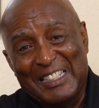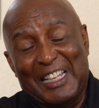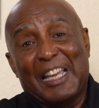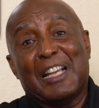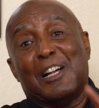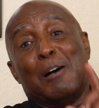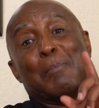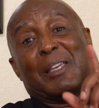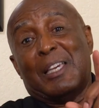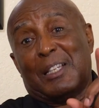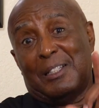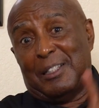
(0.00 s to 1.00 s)
They come
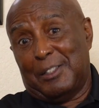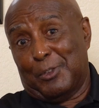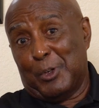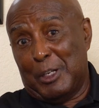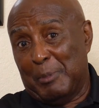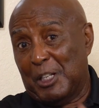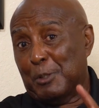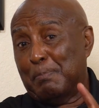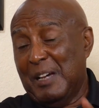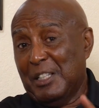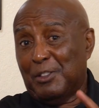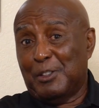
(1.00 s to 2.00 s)
kicking and screaming,
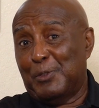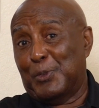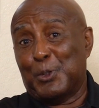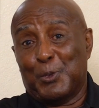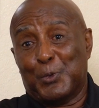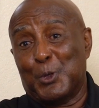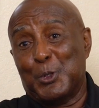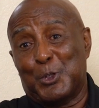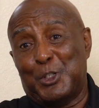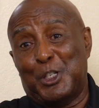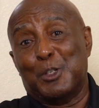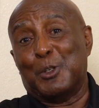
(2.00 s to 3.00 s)
especially for the first
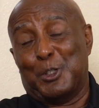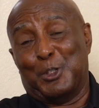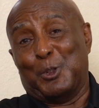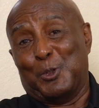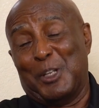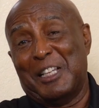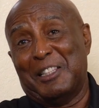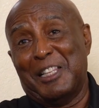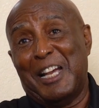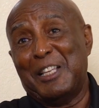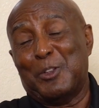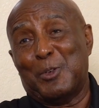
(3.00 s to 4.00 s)
year or two, that
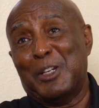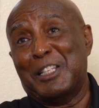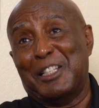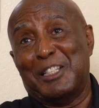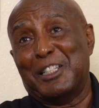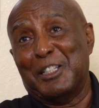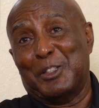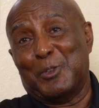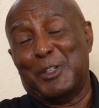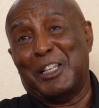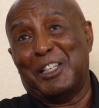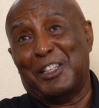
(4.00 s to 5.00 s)
9th grade and 10th
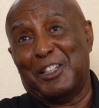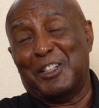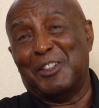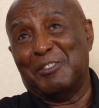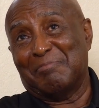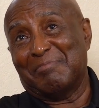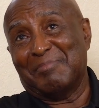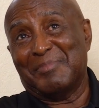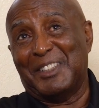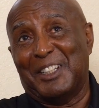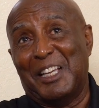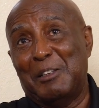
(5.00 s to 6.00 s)
grade year.
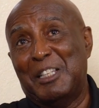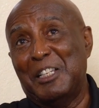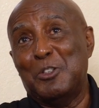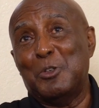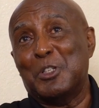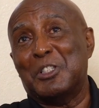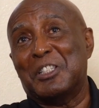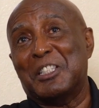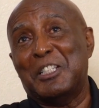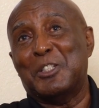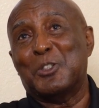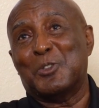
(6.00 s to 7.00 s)
Yeah. And then you can
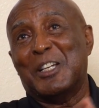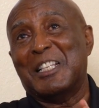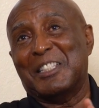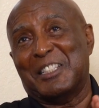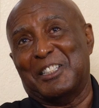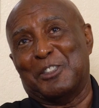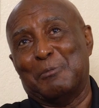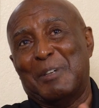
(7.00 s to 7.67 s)
see the transition.